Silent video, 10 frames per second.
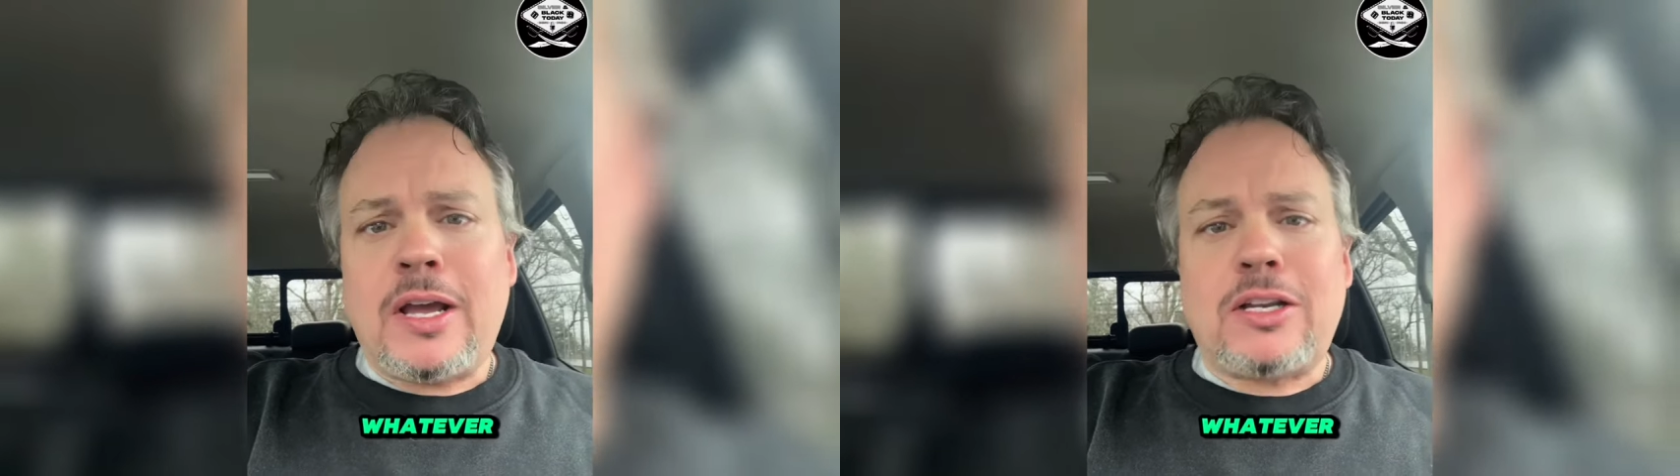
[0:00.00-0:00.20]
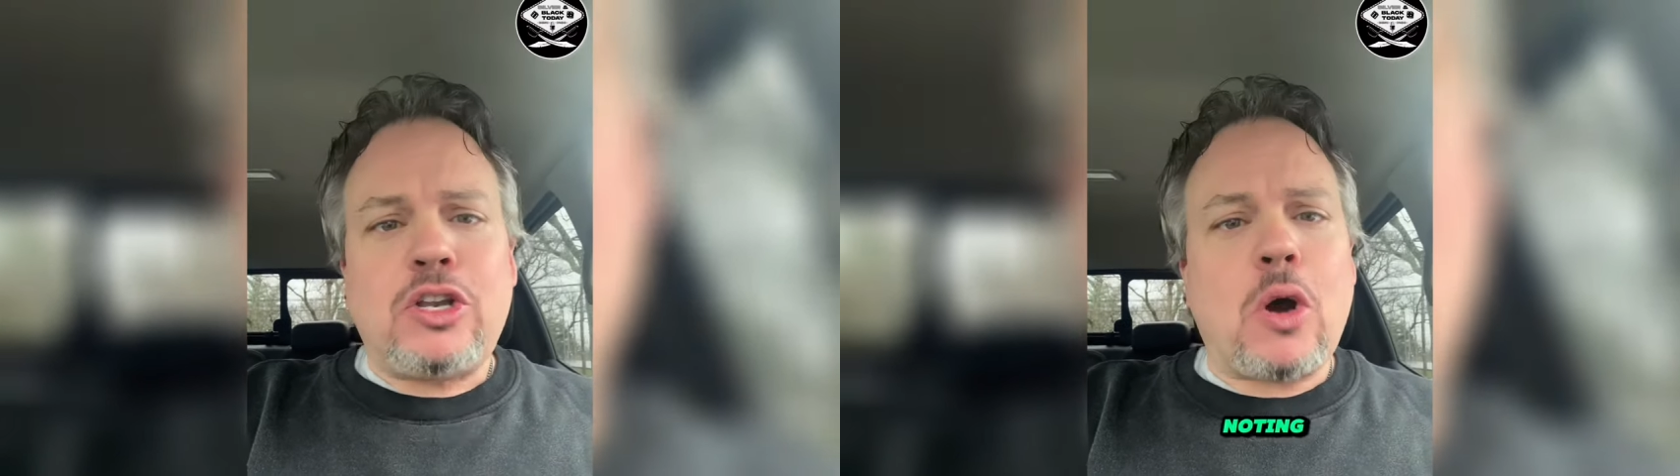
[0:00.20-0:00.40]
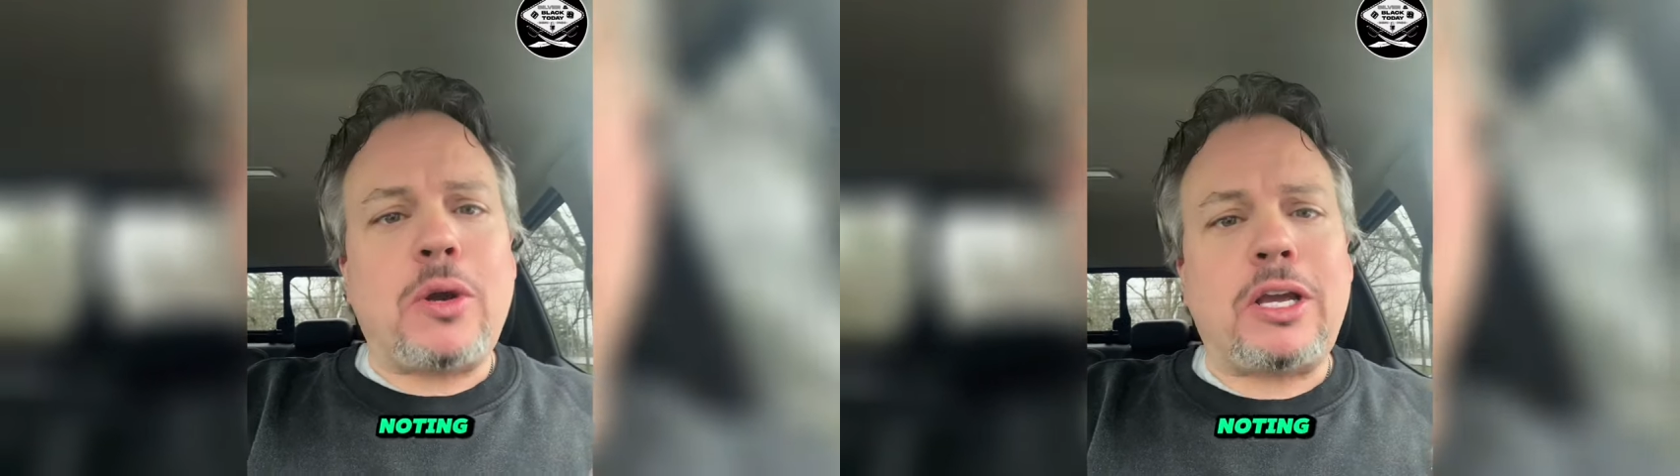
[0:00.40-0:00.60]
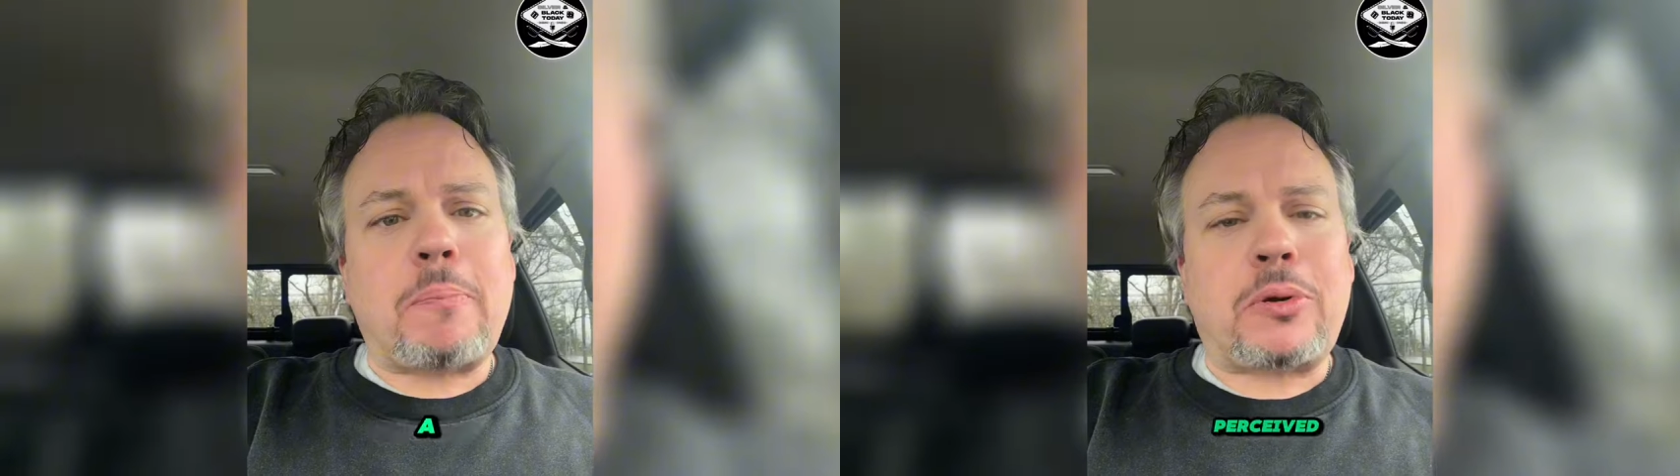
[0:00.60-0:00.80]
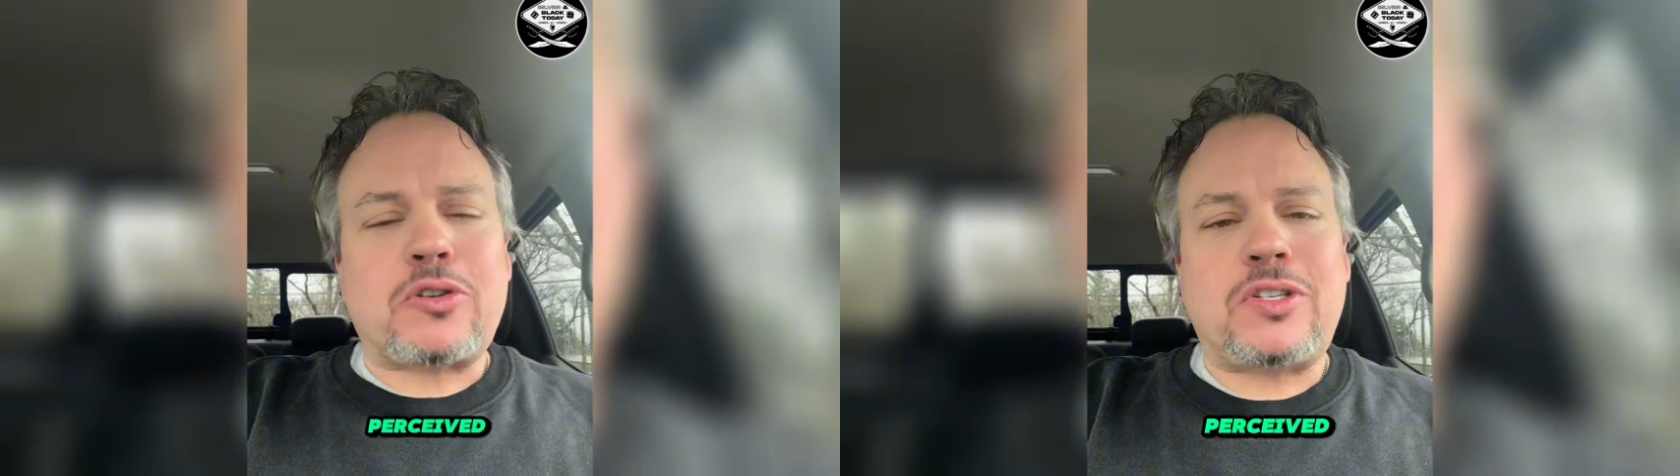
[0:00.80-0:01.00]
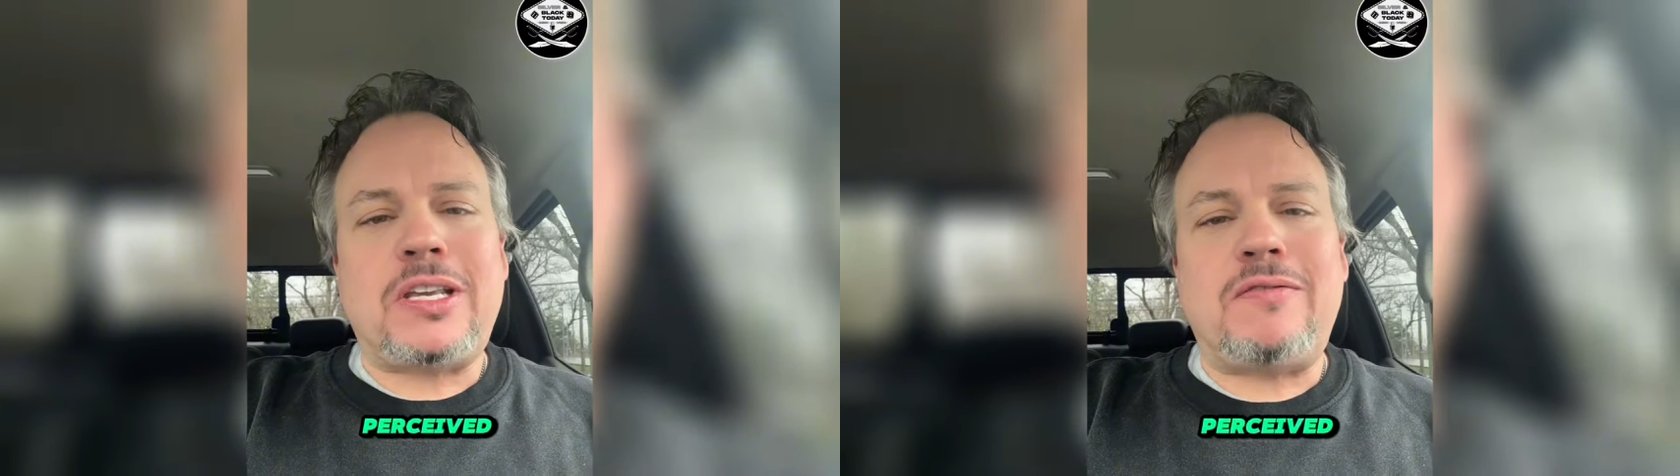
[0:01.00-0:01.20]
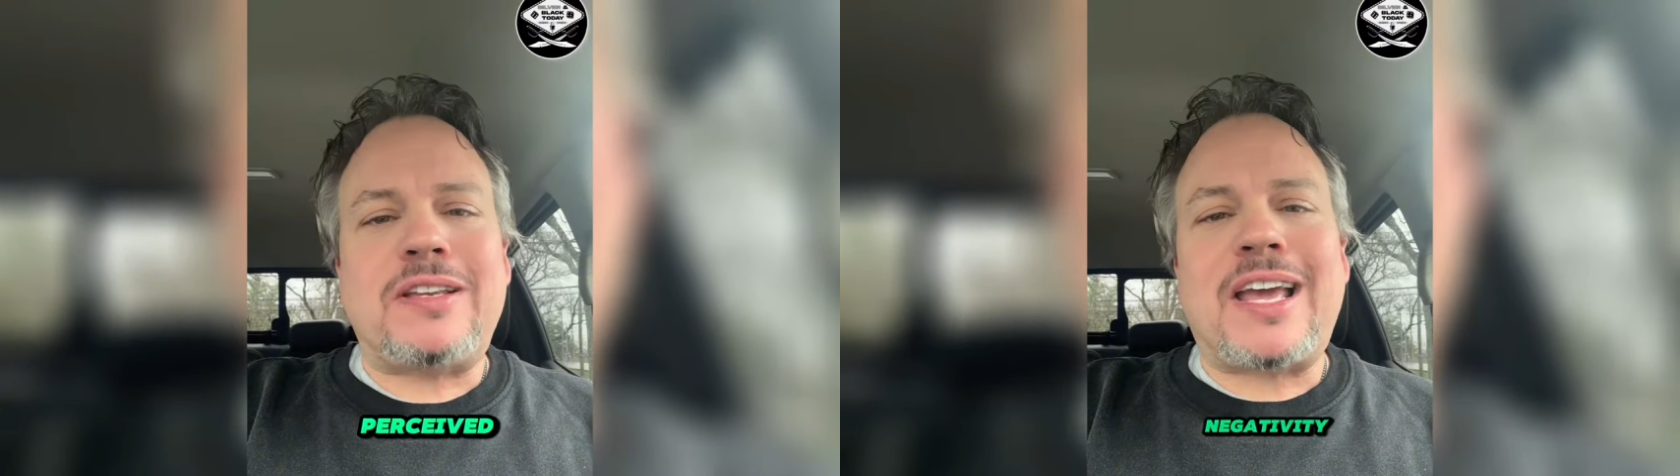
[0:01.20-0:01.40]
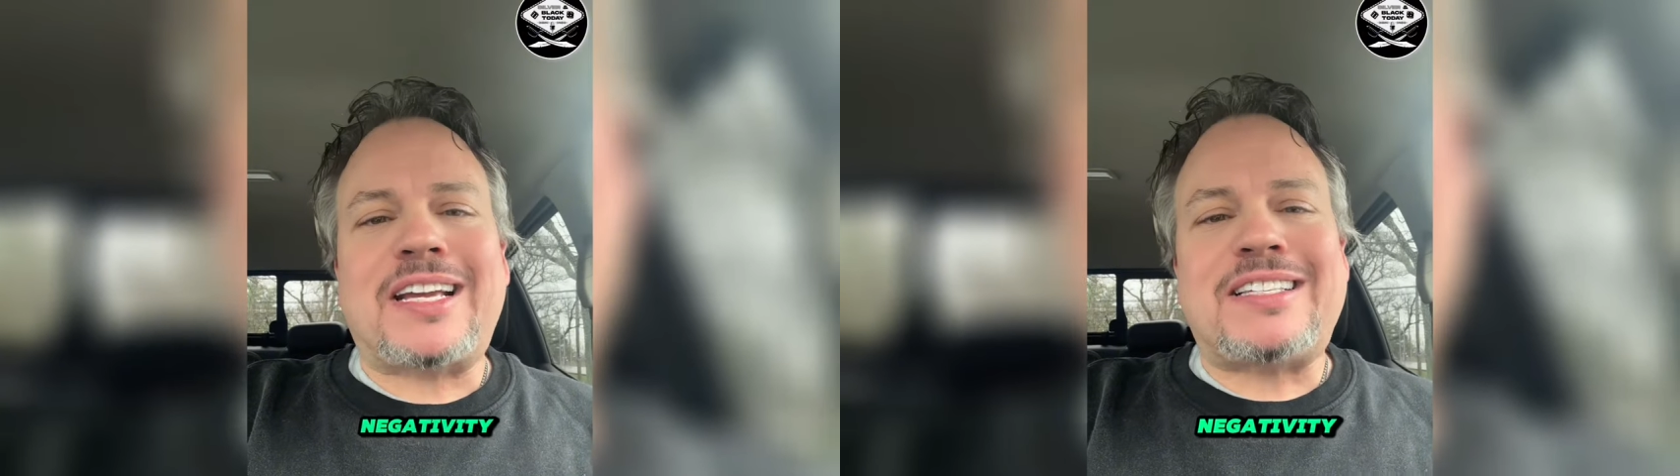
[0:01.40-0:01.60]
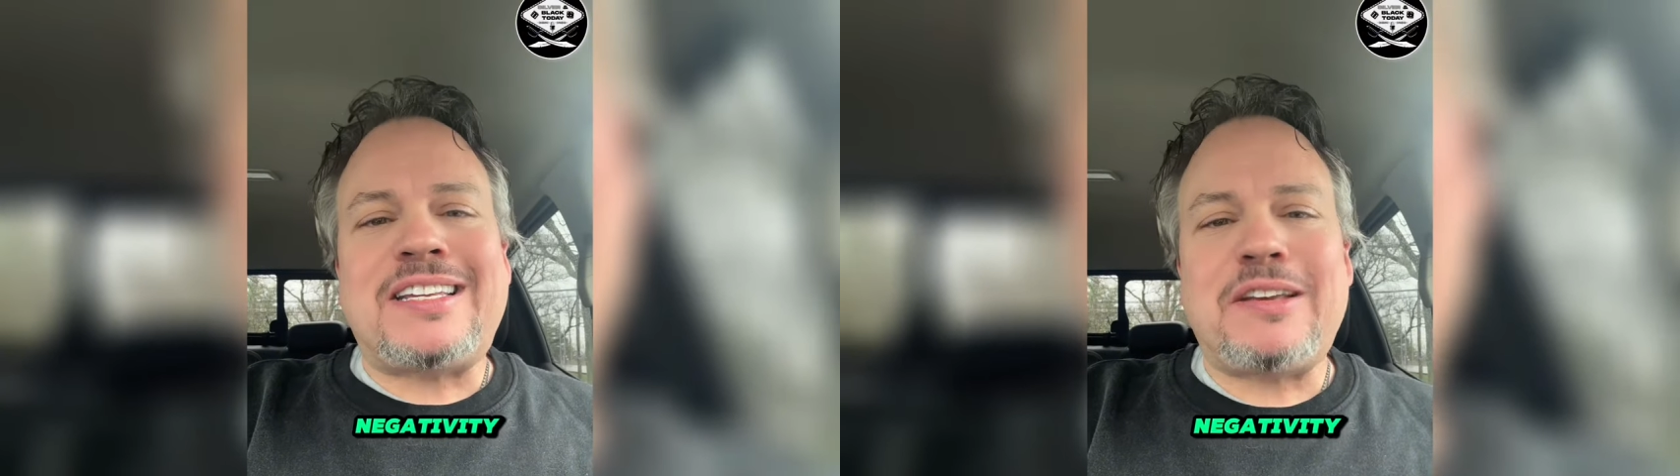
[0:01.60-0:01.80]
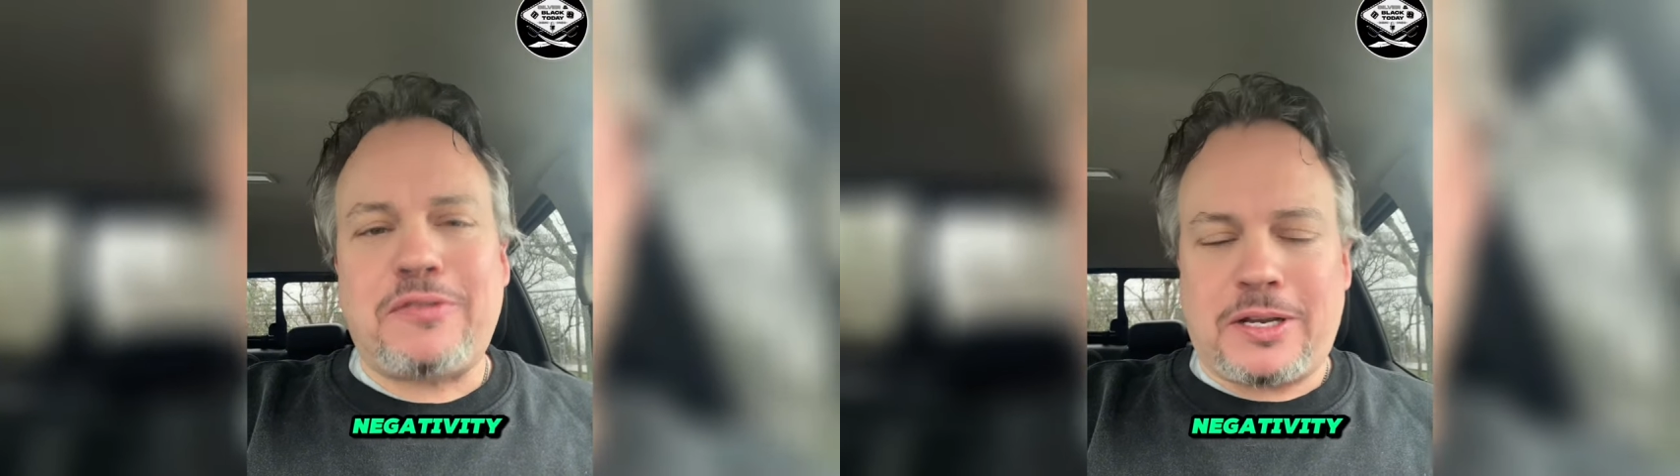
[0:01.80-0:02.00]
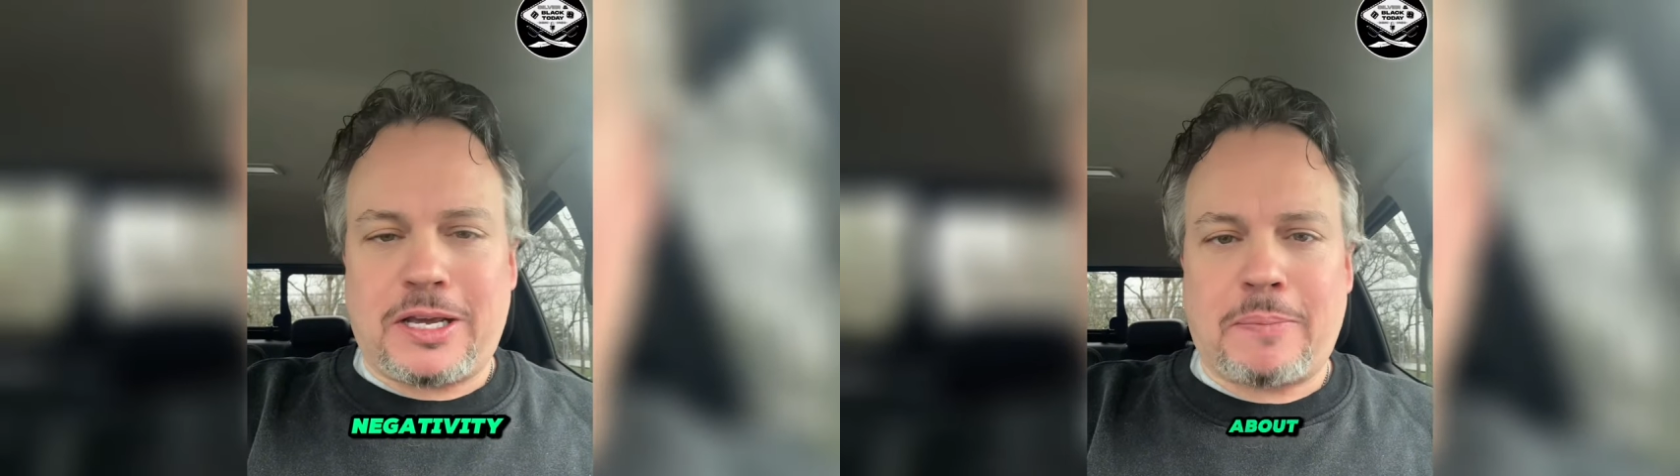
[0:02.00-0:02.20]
noting a perceived negativity